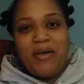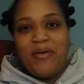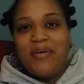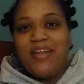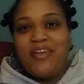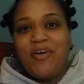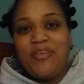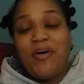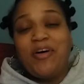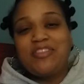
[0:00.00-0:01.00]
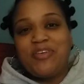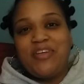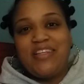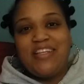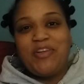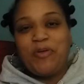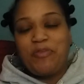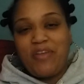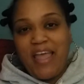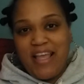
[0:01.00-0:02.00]
bell and also hit the
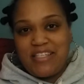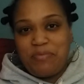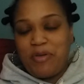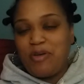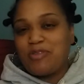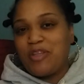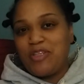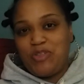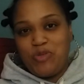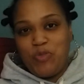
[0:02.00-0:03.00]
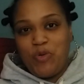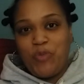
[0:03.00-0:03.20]
notification bell so that you